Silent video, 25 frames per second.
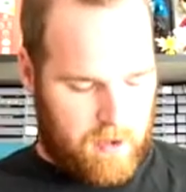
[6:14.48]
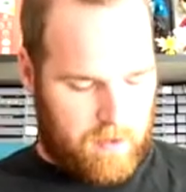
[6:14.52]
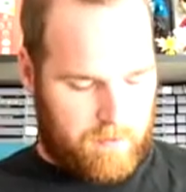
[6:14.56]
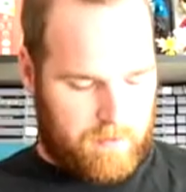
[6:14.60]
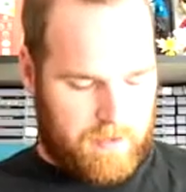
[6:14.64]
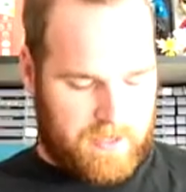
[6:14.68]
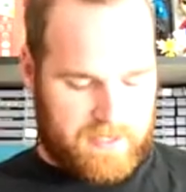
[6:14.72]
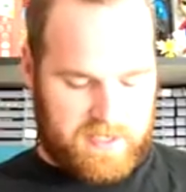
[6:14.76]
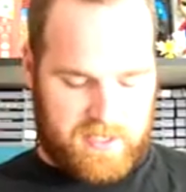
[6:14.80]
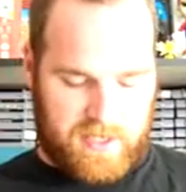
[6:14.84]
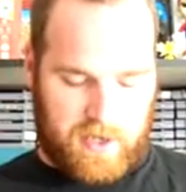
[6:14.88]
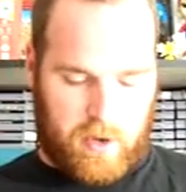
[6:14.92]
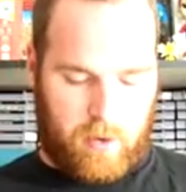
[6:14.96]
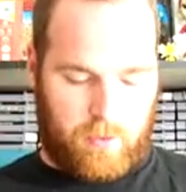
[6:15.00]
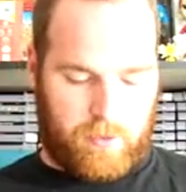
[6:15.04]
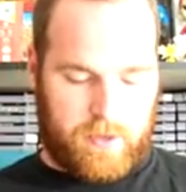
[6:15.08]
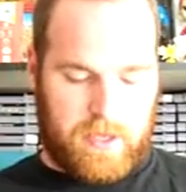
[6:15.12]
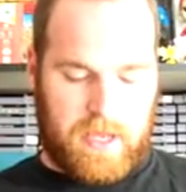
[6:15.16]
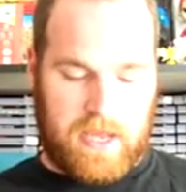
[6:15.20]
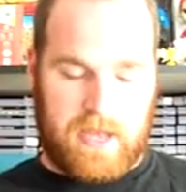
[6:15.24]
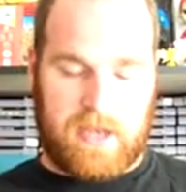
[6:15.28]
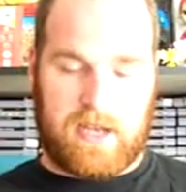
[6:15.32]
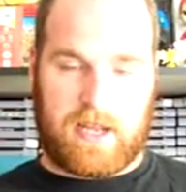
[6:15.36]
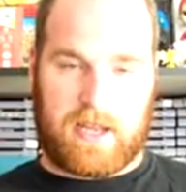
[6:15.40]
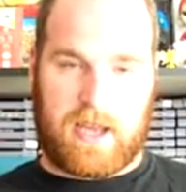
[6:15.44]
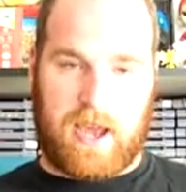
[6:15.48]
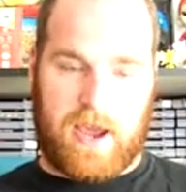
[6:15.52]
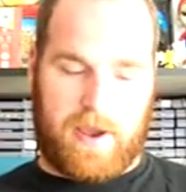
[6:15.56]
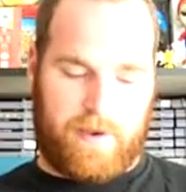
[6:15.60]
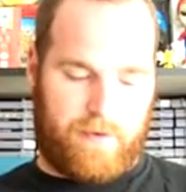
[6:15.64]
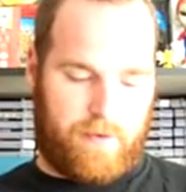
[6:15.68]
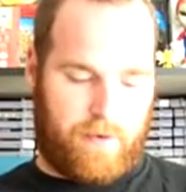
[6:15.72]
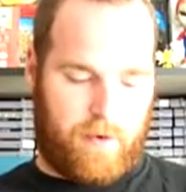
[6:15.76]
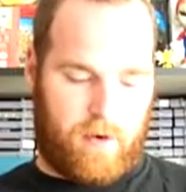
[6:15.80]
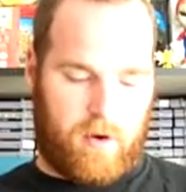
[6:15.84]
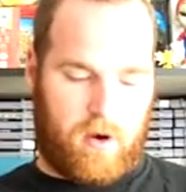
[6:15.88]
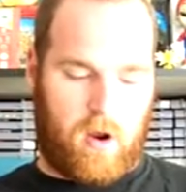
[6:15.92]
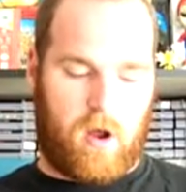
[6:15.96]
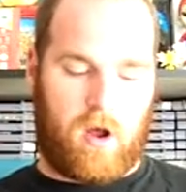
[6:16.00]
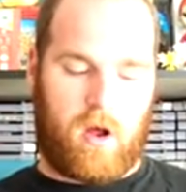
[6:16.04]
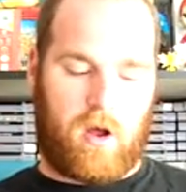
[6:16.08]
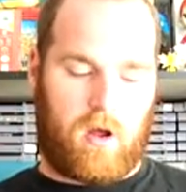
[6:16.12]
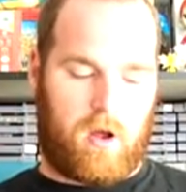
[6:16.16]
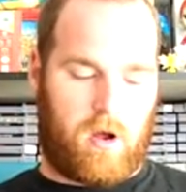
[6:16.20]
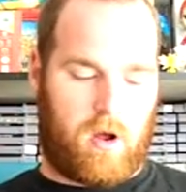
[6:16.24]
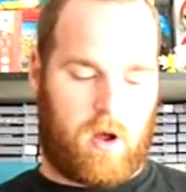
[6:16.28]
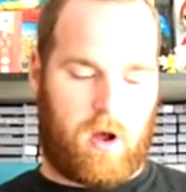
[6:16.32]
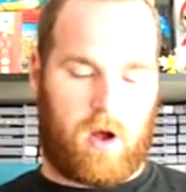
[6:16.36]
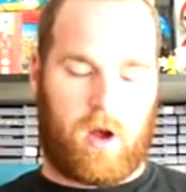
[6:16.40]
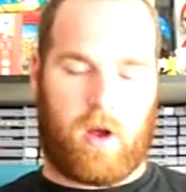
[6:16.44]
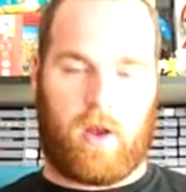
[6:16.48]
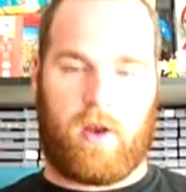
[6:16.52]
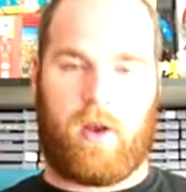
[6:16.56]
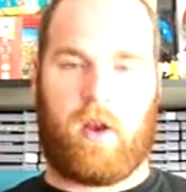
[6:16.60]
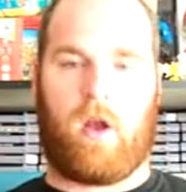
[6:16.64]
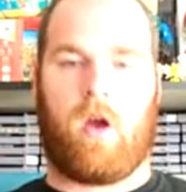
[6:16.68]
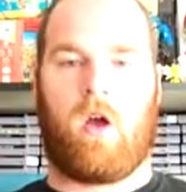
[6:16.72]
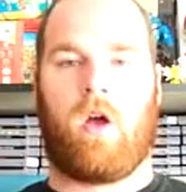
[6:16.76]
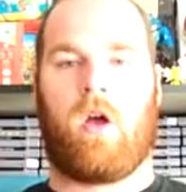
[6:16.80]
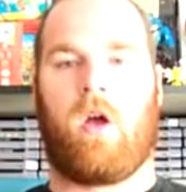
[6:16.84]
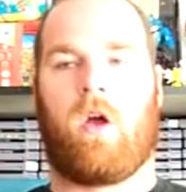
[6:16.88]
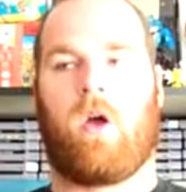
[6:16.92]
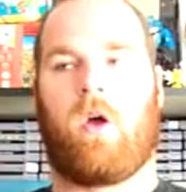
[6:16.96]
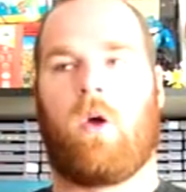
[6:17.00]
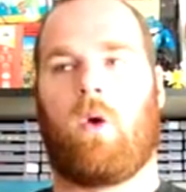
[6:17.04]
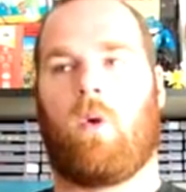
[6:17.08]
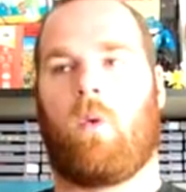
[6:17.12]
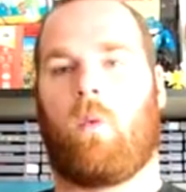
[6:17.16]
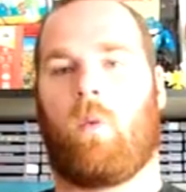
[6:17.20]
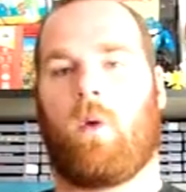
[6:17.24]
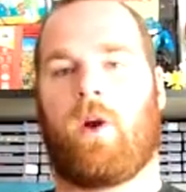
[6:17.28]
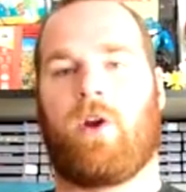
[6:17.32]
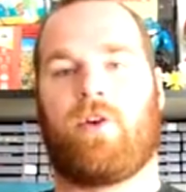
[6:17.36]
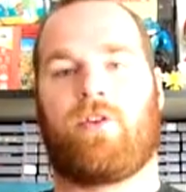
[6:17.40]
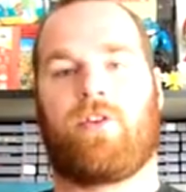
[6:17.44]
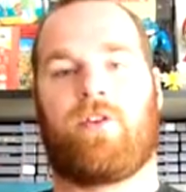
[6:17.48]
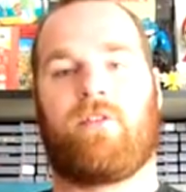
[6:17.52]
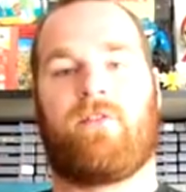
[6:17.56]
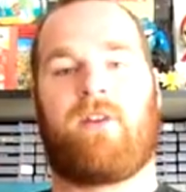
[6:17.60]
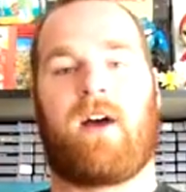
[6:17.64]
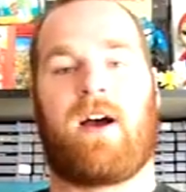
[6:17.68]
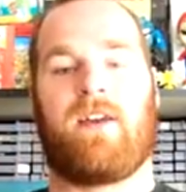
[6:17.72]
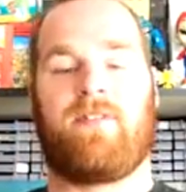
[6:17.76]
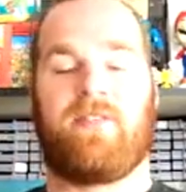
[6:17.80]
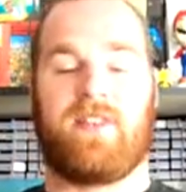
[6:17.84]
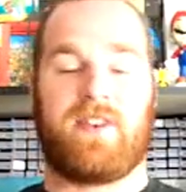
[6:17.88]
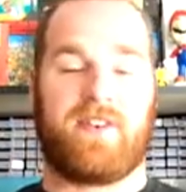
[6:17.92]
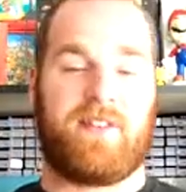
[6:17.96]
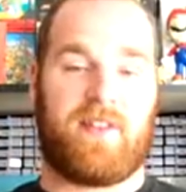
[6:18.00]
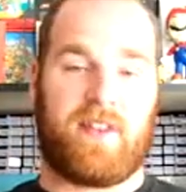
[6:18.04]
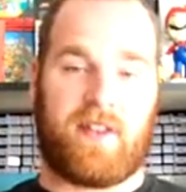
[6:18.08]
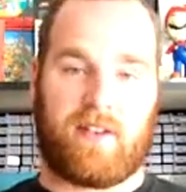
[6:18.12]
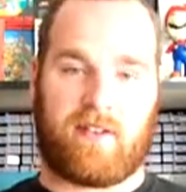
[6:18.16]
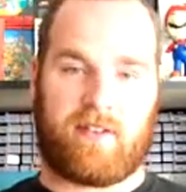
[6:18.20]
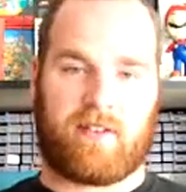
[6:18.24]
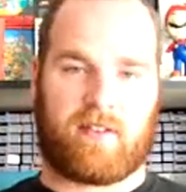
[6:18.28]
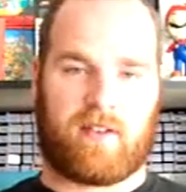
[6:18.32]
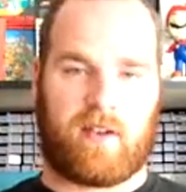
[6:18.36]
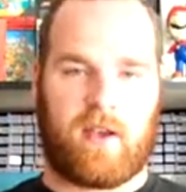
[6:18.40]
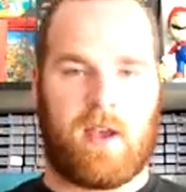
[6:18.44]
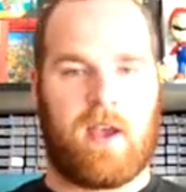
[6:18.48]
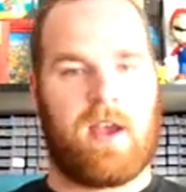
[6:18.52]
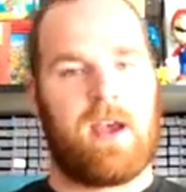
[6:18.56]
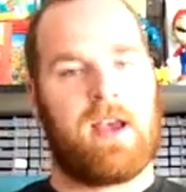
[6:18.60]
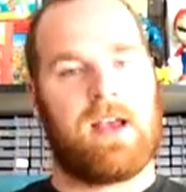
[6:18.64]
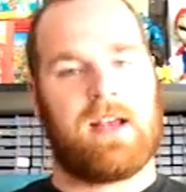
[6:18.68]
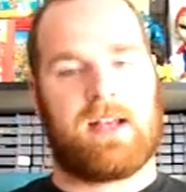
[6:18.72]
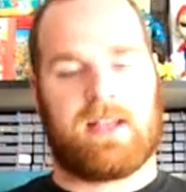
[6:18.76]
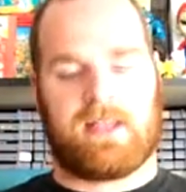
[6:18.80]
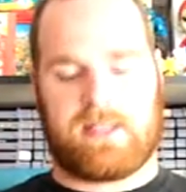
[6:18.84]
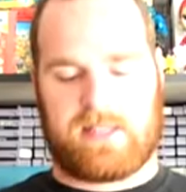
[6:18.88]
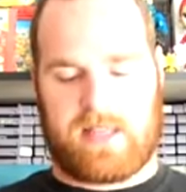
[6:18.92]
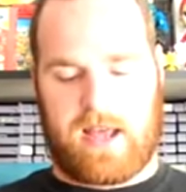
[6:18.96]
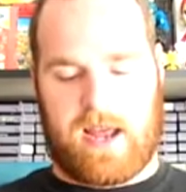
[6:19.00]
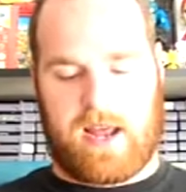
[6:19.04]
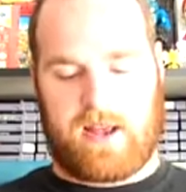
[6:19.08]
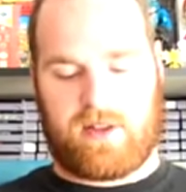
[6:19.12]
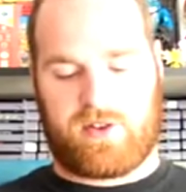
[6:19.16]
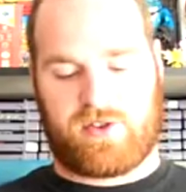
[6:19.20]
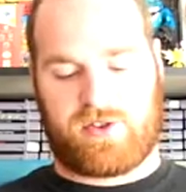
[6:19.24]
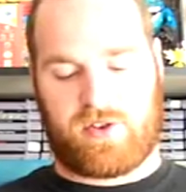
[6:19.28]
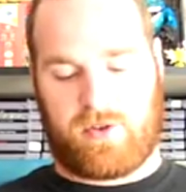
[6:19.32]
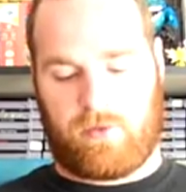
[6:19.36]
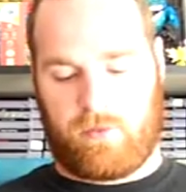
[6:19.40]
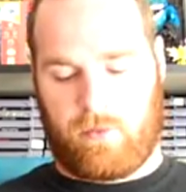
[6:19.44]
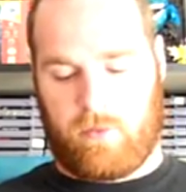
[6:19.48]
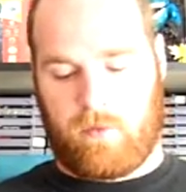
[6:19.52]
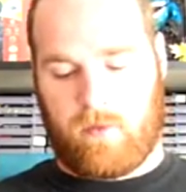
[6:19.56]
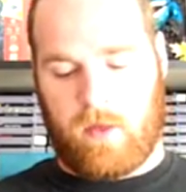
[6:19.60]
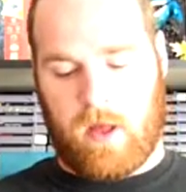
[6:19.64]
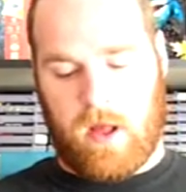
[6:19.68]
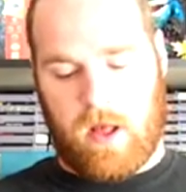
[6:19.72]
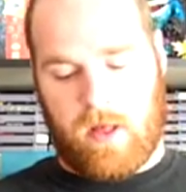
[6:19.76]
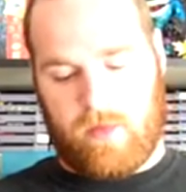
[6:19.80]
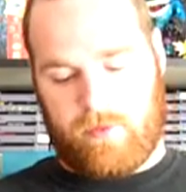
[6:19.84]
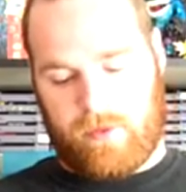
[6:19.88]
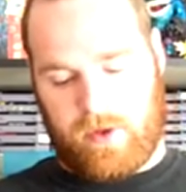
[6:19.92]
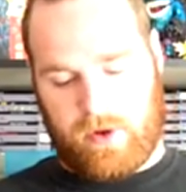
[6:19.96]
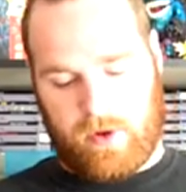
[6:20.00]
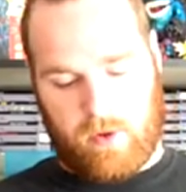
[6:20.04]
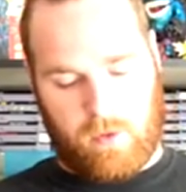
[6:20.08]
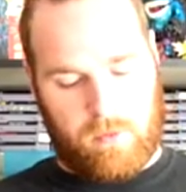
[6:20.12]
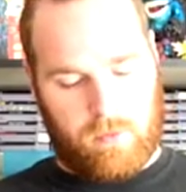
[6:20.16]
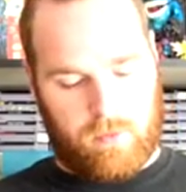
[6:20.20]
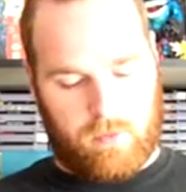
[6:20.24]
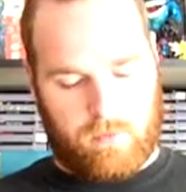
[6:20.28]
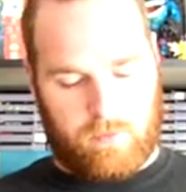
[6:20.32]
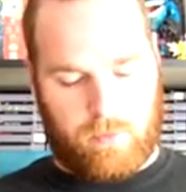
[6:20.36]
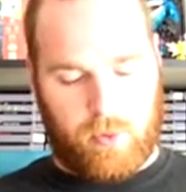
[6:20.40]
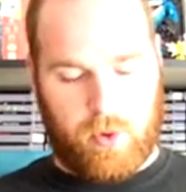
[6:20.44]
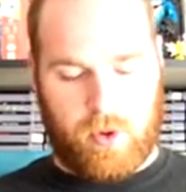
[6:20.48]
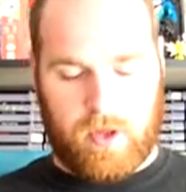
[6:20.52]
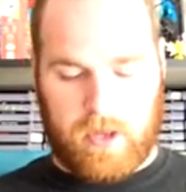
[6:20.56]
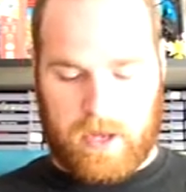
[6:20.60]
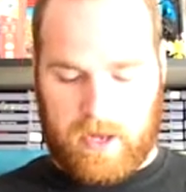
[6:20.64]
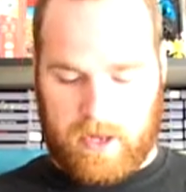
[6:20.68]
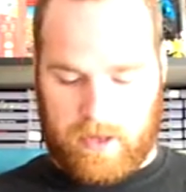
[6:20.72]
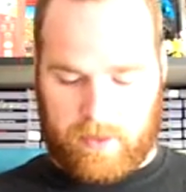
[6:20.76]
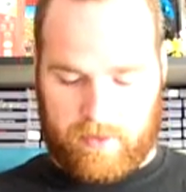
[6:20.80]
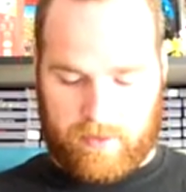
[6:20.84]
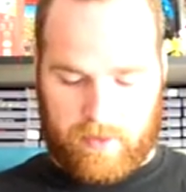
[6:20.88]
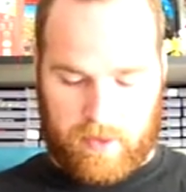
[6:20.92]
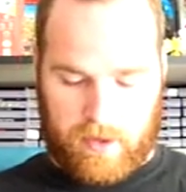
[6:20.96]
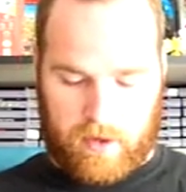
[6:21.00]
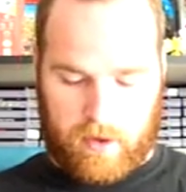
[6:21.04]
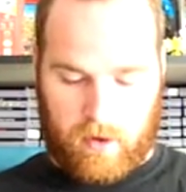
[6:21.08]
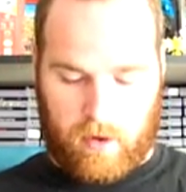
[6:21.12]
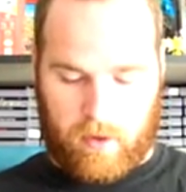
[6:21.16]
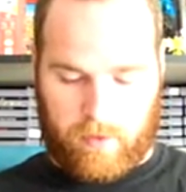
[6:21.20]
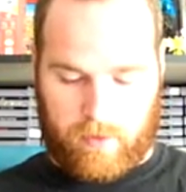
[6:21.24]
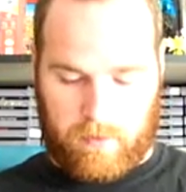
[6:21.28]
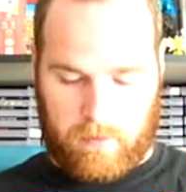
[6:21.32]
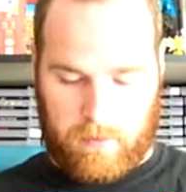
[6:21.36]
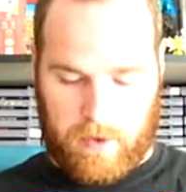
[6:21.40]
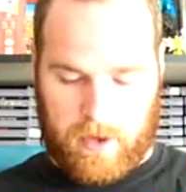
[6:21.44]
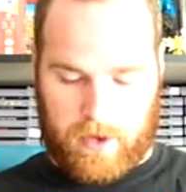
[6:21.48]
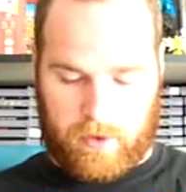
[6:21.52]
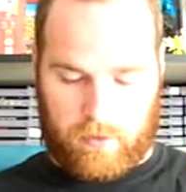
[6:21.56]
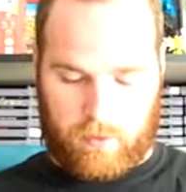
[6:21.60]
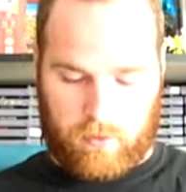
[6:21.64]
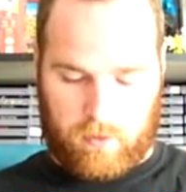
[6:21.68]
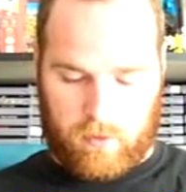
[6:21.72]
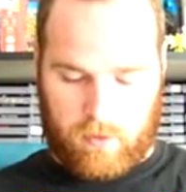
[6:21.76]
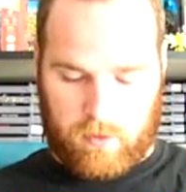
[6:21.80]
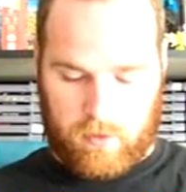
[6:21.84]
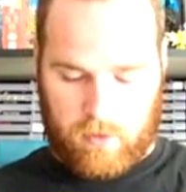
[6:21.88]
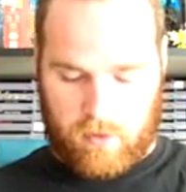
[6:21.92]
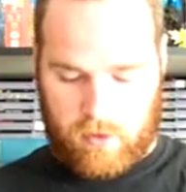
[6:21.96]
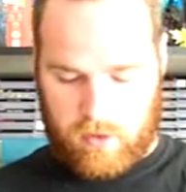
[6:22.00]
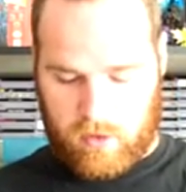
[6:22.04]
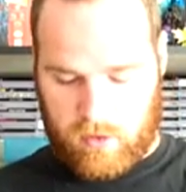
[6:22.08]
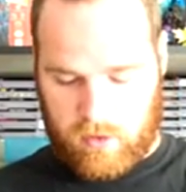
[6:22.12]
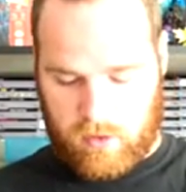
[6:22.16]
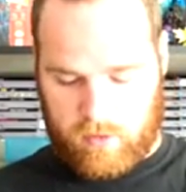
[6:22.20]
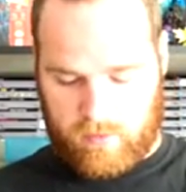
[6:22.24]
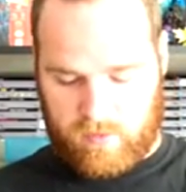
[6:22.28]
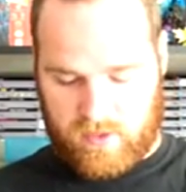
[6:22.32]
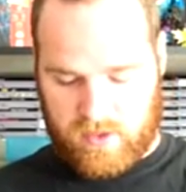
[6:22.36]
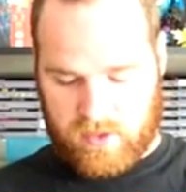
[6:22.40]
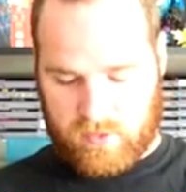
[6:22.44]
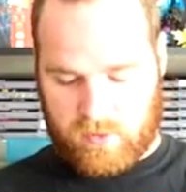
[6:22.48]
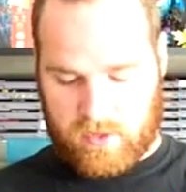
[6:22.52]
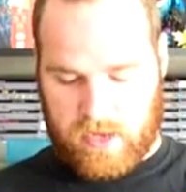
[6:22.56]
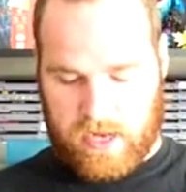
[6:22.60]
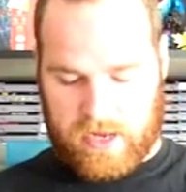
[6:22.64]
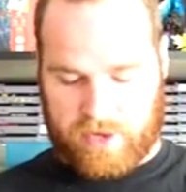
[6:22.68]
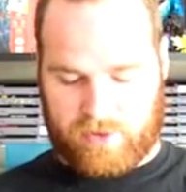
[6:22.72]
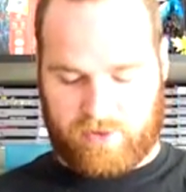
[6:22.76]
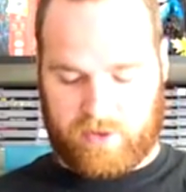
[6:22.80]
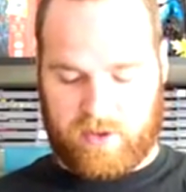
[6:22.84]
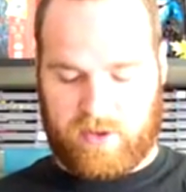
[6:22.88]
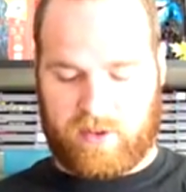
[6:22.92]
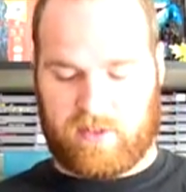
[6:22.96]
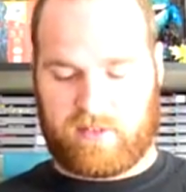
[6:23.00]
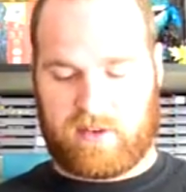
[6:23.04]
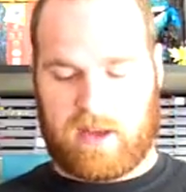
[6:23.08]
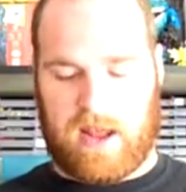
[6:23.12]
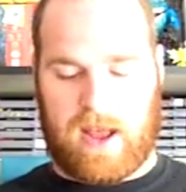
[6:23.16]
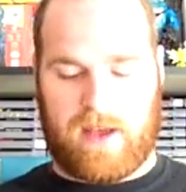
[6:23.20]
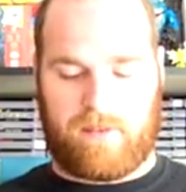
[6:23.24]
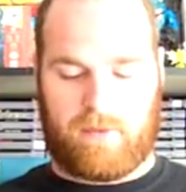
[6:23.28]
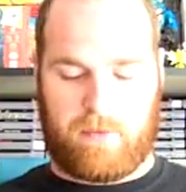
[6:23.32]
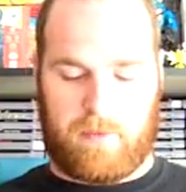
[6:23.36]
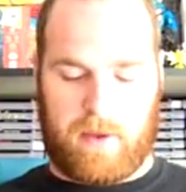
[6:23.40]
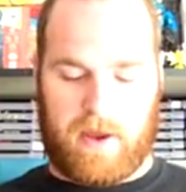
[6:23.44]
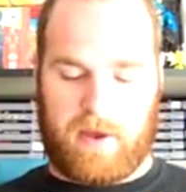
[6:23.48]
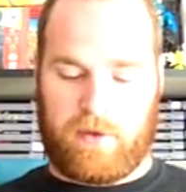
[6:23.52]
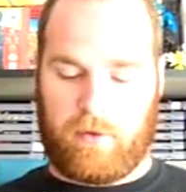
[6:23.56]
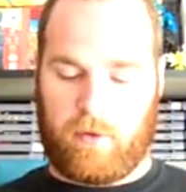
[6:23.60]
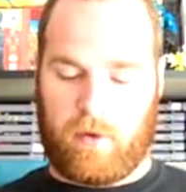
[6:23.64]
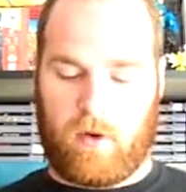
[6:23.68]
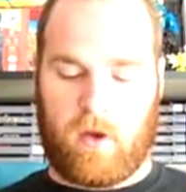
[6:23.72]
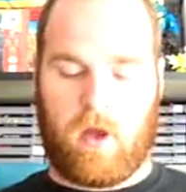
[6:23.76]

It's the only indicator on where to find the disc, is that. So they don't put anything on the manual. And this one actually doesn't have a manual.